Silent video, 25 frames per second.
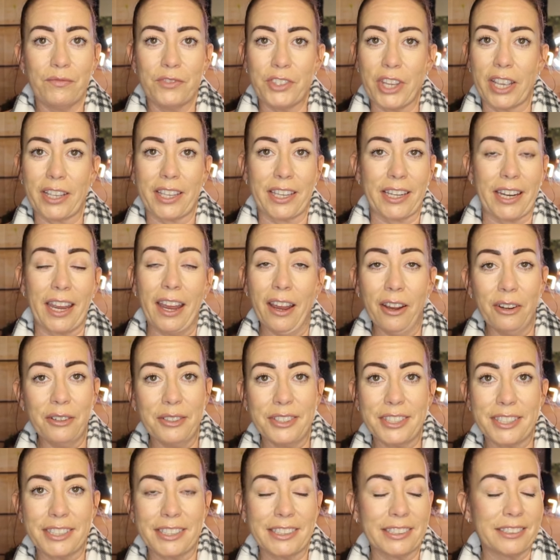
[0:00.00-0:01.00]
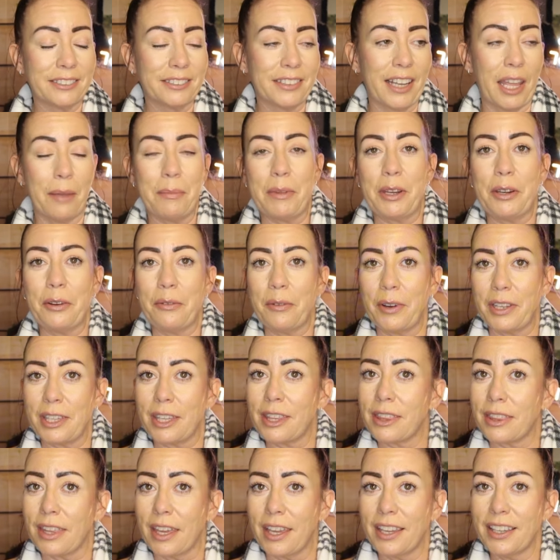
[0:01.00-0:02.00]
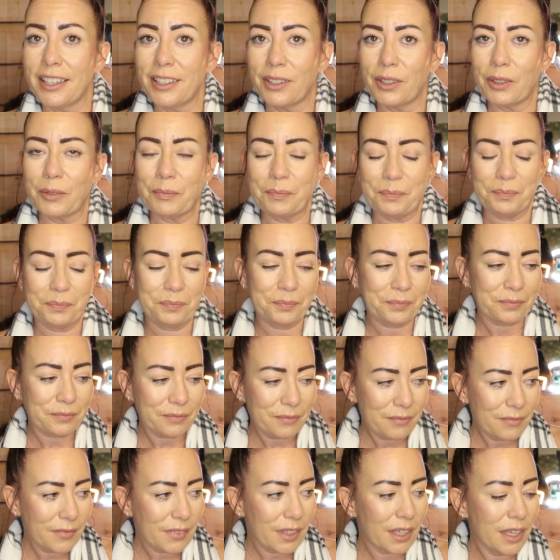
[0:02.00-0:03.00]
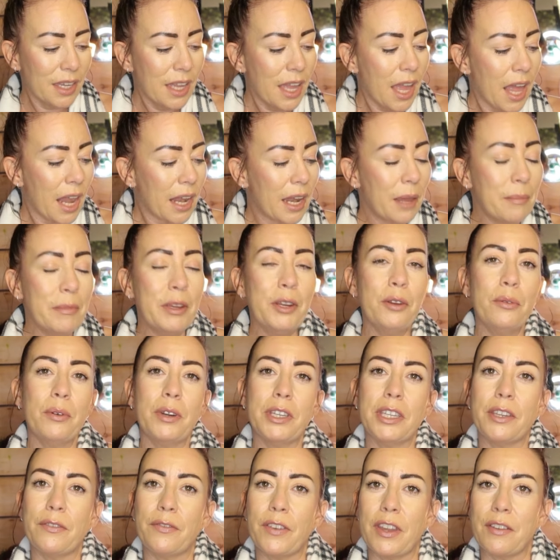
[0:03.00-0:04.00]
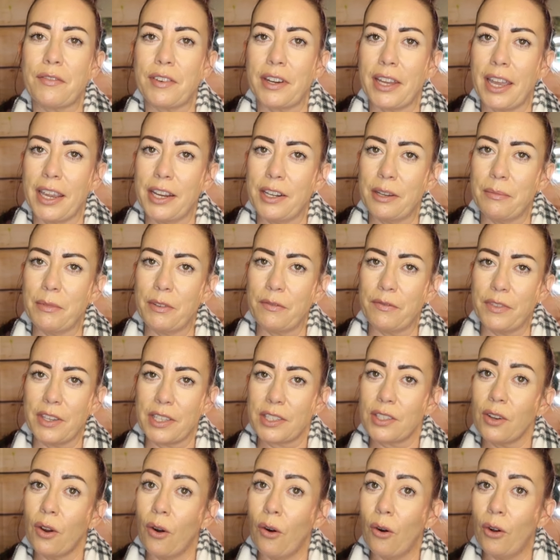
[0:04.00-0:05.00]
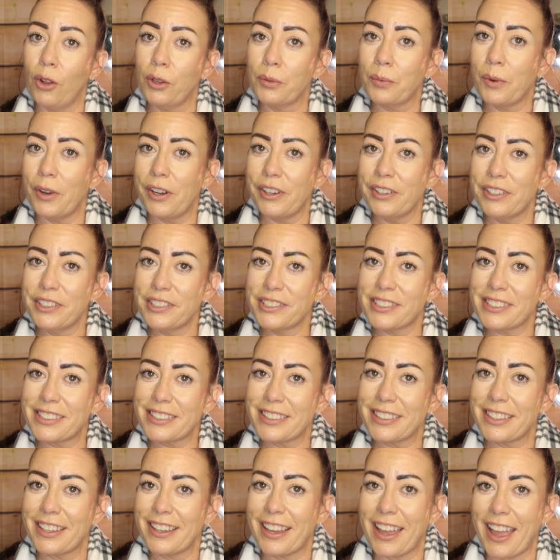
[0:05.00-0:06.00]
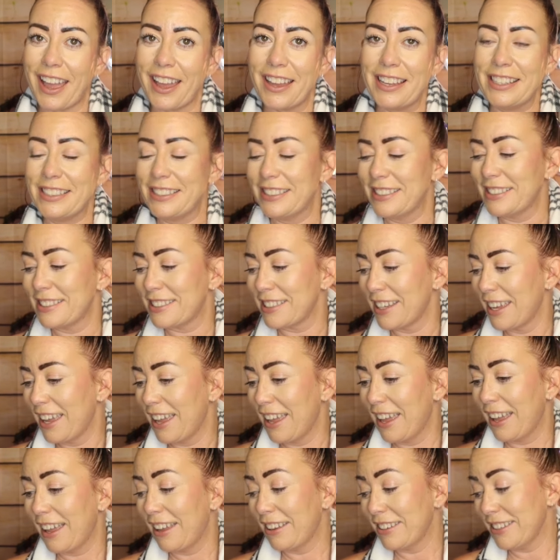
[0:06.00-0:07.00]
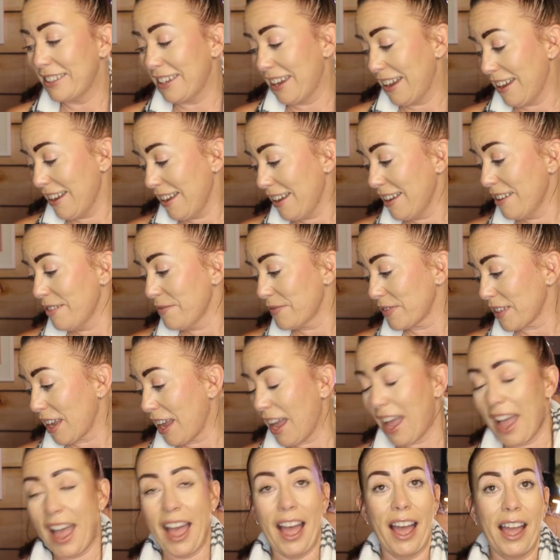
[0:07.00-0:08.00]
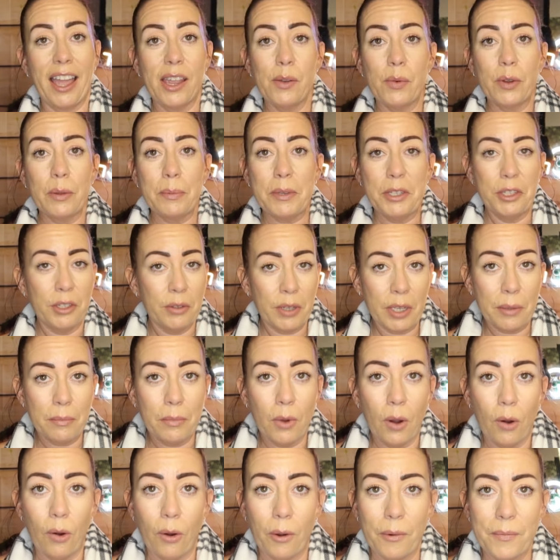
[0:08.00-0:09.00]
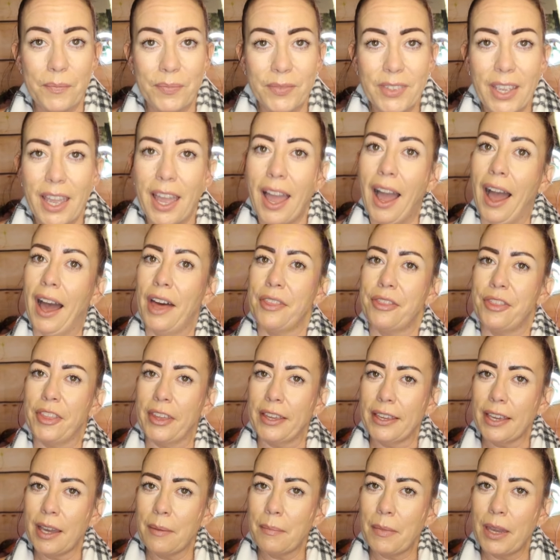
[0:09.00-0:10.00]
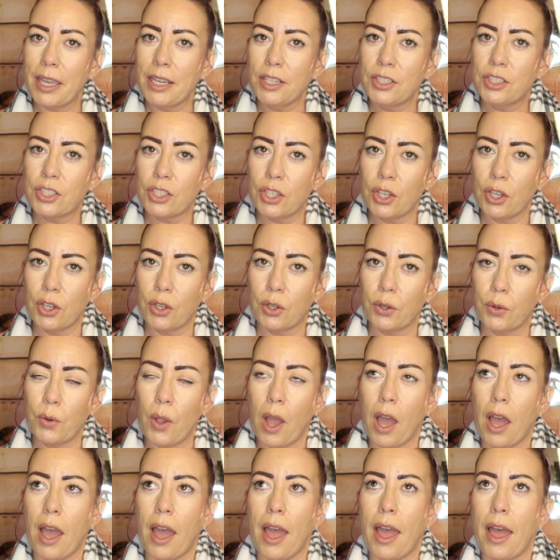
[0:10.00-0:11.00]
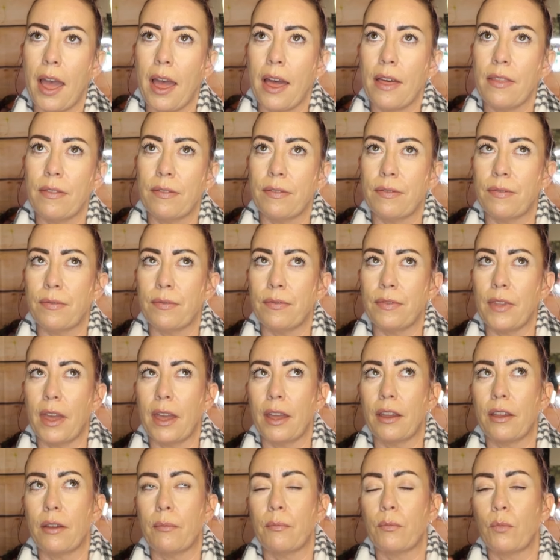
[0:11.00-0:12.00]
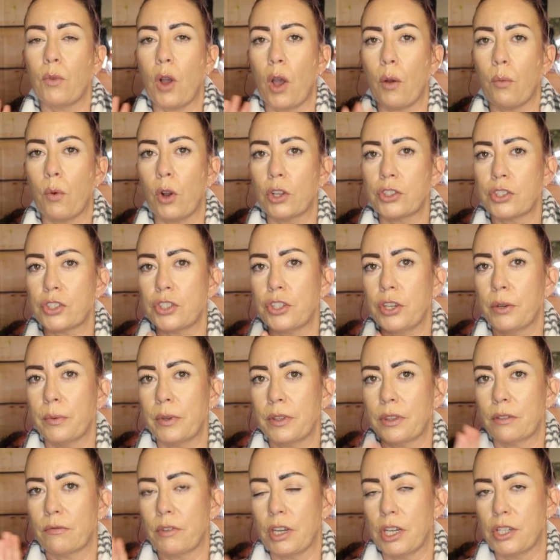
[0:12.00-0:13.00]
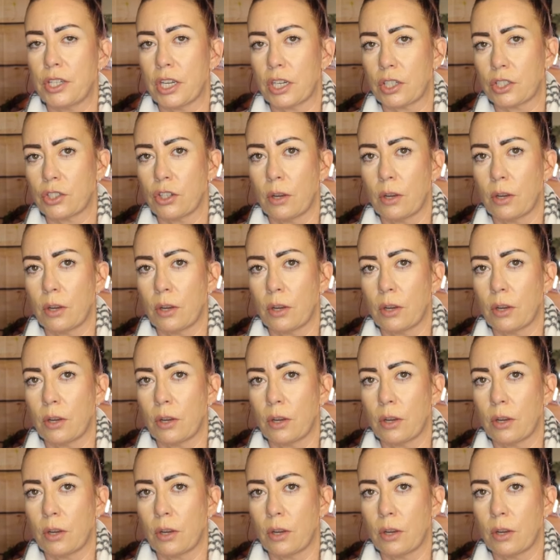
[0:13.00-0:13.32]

check it out and let me know what you think. Let me know what your favourite item of this haul was, and yeah, I will be doing more. I think I might do a what's new in the Reject